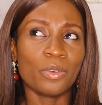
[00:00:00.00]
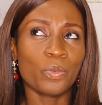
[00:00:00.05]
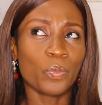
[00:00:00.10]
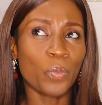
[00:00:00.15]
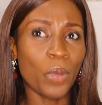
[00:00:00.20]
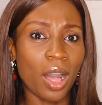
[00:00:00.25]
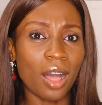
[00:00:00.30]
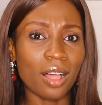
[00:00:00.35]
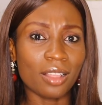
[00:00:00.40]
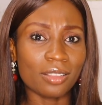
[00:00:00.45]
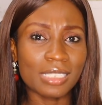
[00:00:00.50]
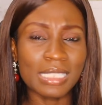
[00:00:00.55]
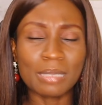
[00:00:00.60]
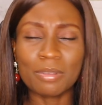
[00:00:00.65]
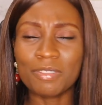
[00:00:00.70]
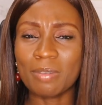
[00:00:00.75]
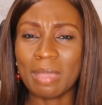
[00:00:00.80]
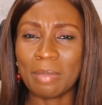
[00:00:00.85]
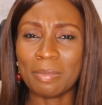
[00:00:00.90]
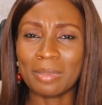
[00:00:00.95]
Well,
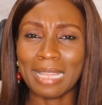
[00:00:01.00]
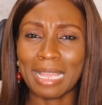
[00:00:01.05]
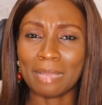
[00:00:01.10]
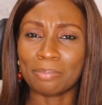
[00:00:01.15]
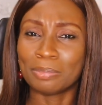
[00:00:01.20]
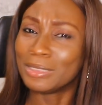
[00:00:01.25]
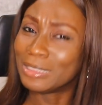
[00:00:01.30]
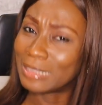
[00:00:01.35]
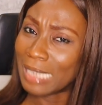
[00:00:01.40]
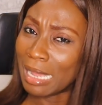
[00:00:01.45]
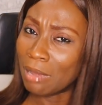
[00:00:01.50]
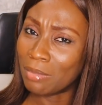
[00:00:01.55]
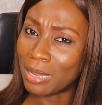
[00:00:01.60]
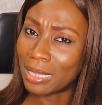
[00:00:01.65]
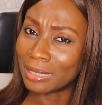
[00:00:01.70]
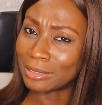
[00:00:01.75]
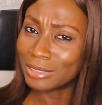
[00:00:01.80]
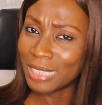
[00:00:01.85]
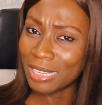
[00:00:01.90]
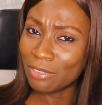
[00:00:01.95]
some of you might be like,
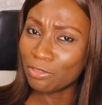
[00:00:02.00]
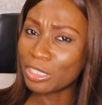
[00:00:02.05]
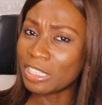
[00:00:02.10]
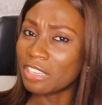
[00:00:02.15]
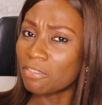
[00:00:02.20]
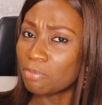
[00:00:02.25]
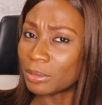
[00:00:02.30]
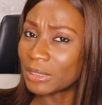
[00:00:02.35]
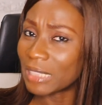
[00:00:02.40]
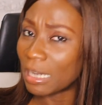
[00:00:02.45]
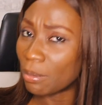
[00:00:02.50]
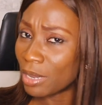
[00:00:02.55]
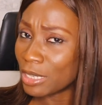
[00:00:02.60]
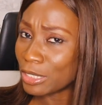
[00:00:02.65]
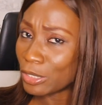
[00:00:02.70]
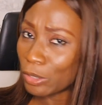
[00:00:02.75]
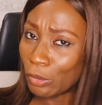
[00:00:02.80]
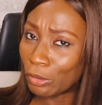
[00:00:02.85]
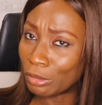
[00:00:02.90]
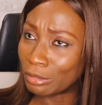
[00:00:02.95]
pajamas. Do they even give
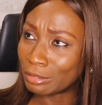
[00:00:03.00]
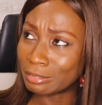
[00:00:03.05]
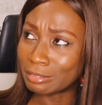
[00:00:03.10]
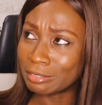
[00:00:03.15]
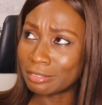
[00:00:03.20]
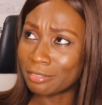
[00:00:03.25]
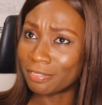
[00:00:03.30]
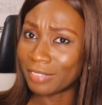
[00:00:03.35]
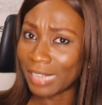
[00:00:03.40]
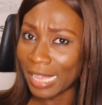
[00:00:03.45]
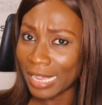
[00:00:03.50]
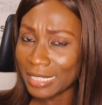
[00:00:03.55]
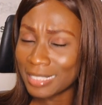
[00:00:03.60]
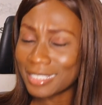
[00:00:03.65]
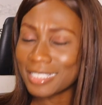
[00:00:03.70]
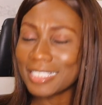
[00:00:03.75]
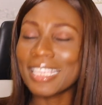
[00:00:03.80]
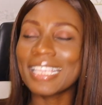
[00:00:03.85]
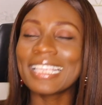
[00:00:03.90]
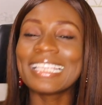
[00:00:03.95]
pajamas on
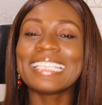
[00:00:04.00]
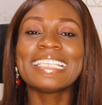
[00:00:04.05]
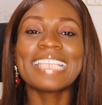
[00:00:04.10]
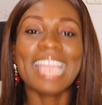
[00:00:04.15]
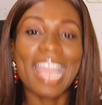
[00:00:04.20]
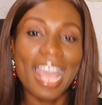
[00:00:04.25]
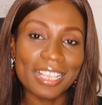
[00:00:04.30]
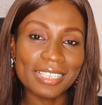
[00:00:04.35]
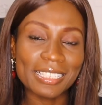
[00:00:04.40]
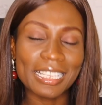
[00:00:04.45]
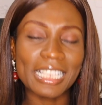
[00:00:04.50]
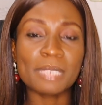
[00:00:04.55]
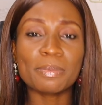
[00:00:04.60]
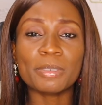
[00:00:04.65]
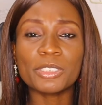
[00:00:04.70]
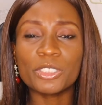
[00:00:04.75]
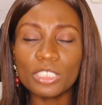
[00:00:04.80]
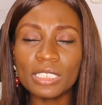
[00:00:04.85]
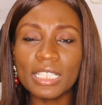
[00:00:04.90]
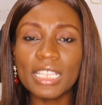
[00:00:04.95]
flights? Yes,
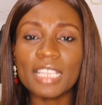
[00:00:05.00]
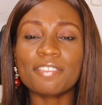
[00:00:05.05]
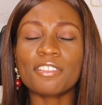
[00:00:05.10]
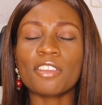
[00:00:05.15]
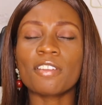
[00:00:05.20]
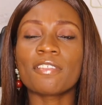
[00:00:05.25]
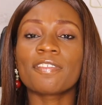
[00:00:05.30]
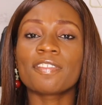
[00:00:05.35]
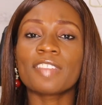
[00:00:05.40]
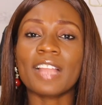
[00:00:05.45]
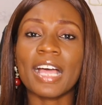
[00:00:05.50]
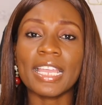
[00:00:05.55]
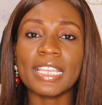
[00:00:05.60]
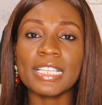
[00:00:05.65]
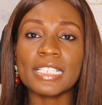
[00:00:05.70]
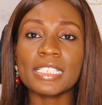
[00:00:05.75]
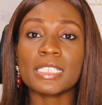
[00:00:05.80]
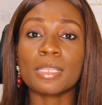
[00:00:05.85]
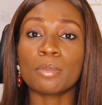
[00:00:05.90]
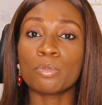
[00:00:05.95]
especially if you're
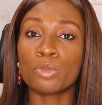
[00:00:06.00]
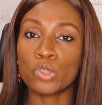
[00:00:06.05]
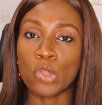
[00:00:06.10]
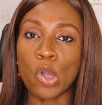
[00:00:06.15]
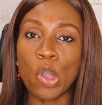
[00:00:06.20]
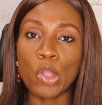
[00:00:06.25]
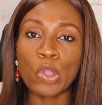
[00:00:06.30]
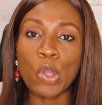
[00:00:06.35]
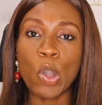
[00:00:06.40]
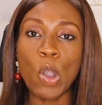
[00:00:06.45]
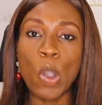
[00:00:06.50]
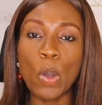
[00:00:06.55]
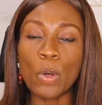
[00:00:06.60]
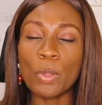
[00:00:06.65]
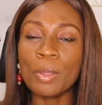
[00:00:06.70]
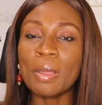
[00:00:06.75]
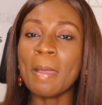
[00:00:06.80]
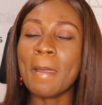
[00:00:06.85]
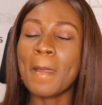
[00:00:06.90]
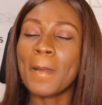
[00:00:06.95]
flying some long
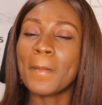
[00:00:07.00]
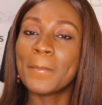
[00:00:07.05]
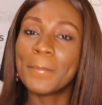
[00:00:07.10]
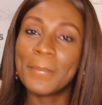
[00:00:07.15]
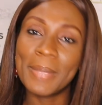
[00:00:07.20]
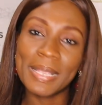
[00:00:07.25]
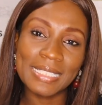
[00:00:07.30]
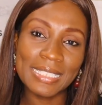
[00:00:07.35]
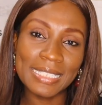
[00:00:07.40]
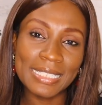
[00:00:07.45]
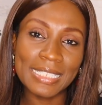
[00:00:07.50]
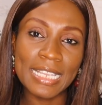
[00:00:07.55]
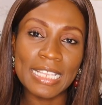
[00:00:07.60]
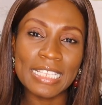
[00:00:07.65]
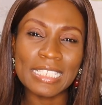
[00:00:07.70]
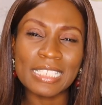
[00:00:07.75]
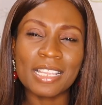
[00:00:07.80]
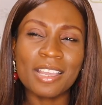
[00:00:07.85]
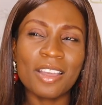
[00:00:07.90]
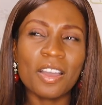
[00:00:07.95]
haul
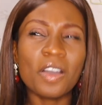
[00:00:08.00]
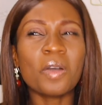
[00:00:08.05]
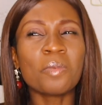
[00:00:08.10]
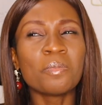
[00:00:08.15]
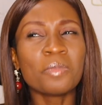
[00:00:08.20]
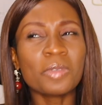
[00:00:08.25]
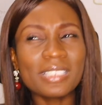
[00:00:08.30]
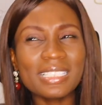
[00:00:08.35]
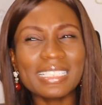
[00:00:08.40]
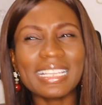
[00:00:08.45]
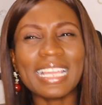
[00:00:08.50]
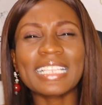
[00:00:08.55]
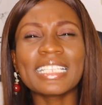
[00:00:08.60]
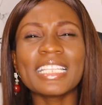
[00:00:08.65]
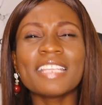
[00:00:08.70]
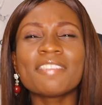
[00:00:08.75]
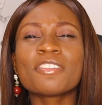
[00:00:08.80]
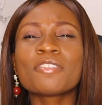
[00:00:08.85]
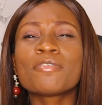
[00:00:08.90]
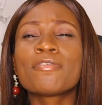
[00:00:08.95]
business or most
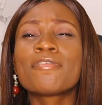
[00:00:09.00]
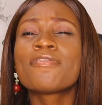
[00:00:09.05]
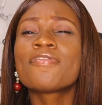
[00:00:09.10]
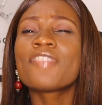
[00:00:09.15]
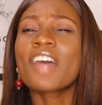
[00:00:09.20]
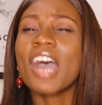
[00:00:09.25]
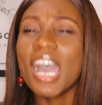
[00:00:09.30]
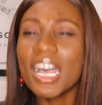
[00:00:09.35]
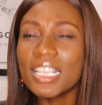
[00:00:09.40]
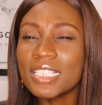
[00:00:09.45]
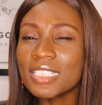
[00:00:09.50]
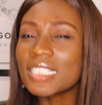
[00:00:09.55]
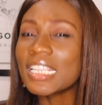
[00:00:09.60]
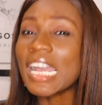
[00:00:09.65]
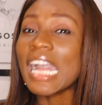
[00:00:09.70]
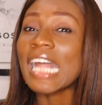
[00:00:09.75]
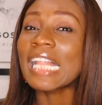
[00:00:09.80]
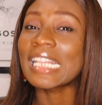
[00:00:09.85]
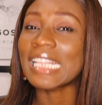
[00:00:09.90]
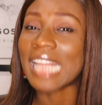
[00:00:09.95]
likely even
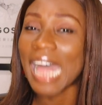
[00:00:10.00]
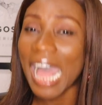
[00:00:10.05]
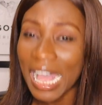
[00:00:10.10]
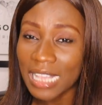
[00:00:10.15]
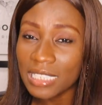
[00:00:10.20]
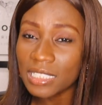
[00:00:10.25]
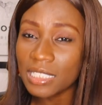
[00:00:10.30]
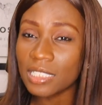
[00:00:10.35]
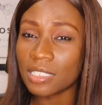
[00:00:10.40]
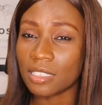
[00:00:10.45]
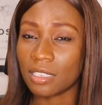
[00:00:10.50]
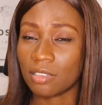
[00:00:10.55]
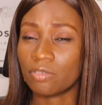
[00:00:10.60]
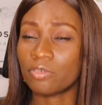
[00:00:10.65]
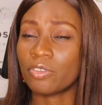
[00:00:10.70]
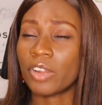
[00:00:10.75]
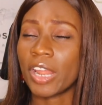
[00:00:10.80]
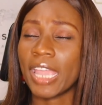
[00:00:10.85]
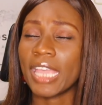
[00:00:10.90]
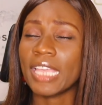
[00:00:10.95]
first class,
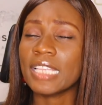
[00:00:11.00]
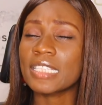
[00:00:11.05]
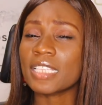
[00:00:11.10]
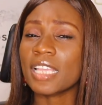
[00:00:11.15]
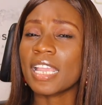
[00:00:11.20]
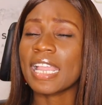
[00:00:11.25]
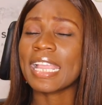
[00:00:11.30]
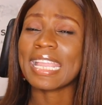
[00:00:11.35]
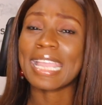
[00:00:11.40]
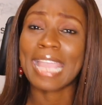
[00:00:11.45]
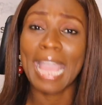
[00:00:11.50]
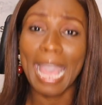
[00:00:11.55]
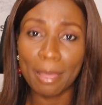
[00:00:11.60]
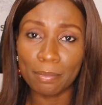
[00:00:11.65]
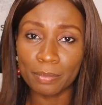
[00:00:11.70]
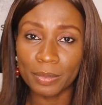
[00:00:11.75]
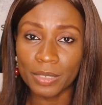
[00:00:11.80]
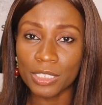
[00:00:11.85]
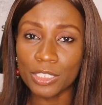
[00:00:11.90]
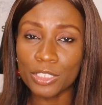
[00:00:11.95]
right?
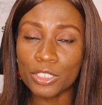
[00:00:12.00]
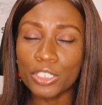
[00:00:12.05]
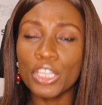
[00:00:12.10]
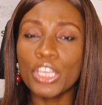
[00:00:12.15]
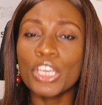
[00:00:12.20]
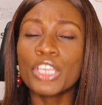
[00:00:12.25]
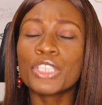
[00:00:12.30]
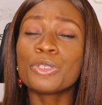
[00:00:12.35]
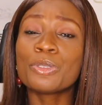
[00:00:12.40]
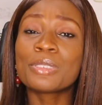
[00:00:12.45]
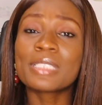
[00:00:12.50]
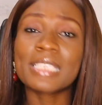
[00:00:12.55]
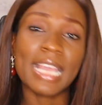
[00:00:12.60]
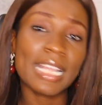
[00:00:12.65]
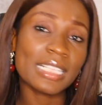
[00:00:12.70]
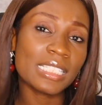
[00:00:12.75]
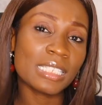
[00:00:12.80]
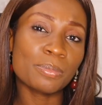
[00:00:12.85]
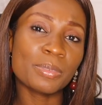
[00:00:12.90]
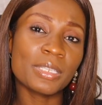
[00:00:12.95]
Cabins, you
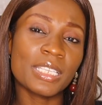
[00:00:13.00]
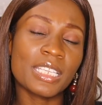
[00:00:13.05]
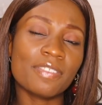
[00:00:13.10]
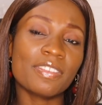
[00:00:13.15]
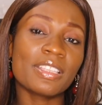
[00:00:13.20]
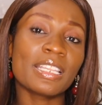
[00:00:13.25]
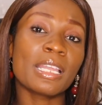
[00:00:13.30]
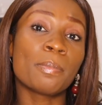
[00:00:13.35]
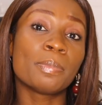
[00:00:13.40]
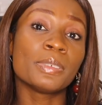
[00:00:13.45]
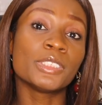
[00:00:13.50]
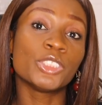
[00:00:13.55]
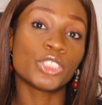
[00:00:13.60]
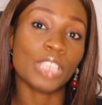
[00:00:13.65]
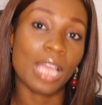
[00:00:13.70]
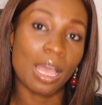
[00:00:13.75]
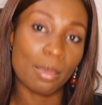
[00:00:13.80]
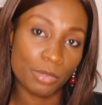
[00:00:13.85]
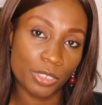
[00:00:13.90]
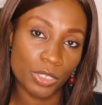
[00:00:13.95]
tend to be giving a
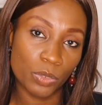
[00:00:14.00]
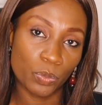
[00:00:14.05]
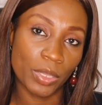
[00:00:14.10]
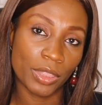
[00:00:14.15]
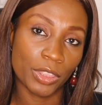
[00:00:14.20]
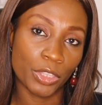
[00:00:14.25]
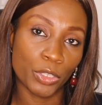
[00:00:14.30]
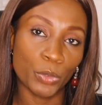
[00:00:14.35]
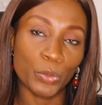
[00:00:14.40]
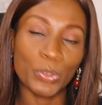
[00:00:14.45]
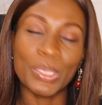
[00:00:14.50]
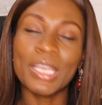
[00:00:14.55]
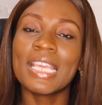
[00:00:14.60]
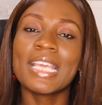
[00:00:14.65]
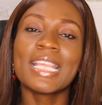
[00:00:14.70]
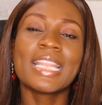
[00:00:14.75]
pajamas with you.